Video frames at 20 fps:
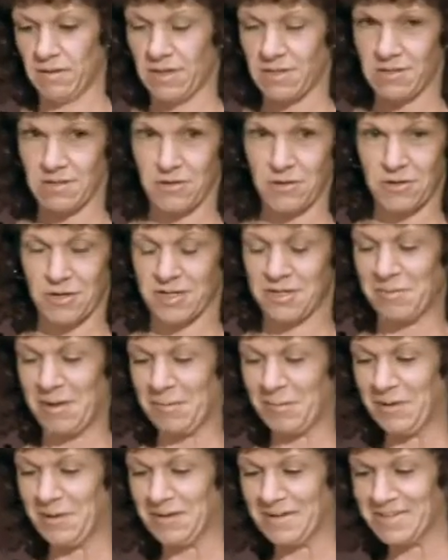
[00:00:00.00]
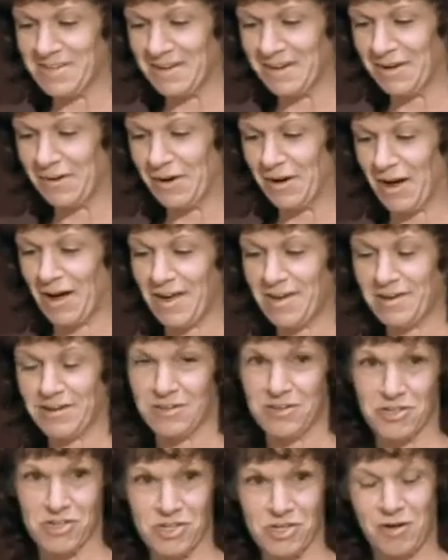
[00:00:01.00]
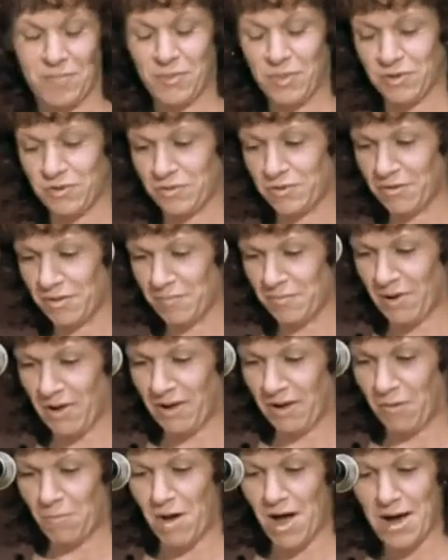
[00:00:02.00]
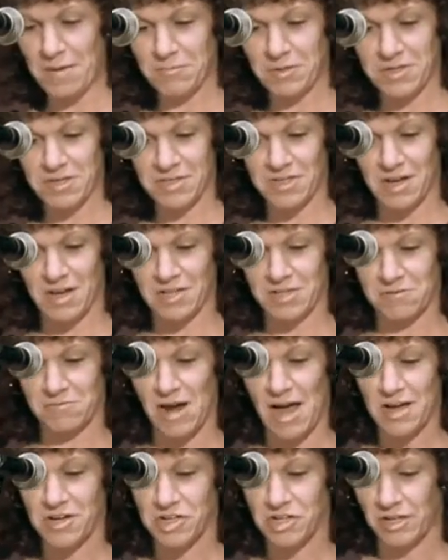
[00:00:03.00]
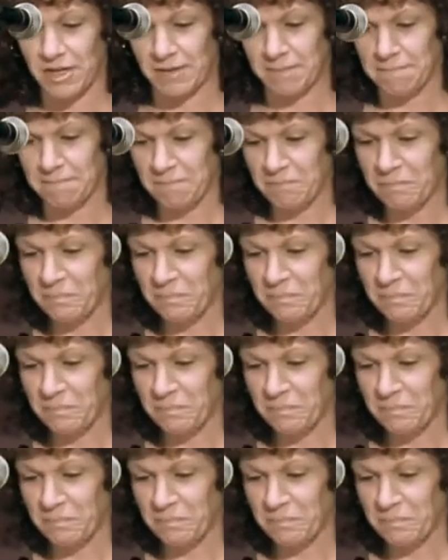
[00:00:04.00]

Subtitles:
Unless, of course, maybe you're a single guy, you can just show up at the door with a bottle of wine, we'll discuss it rationally.